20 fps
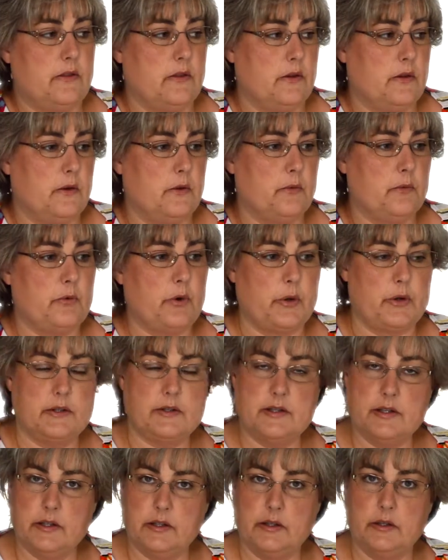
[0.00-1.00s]
the
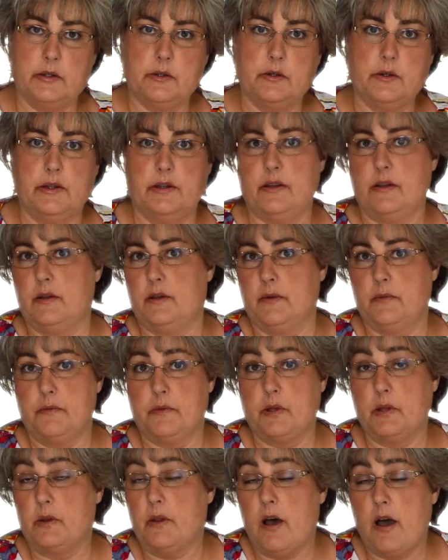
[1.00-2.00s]
rototiller and
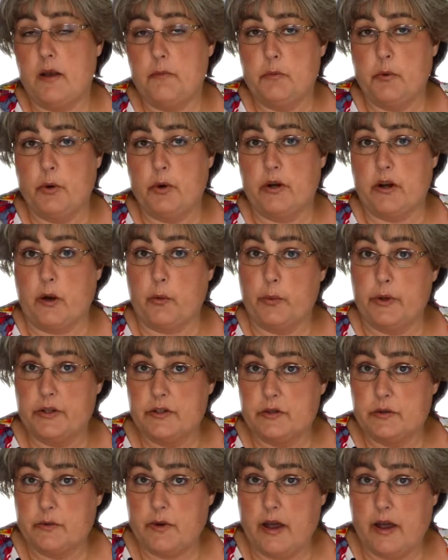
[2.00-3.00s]
the lawnmower are
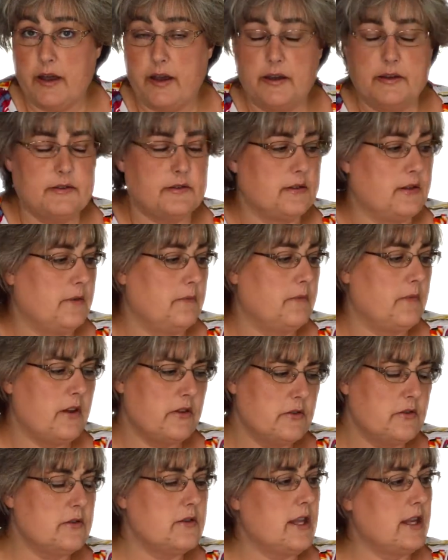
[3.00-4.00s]
winterized and
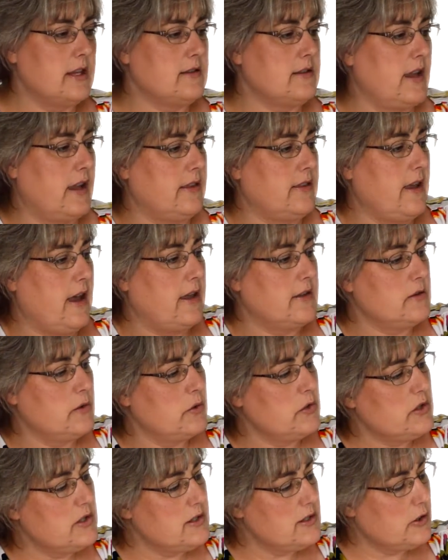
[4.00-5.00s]
things like that. So
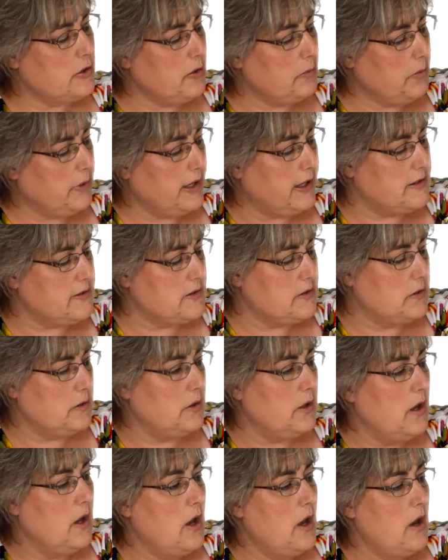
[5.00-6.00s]
it's just a good place to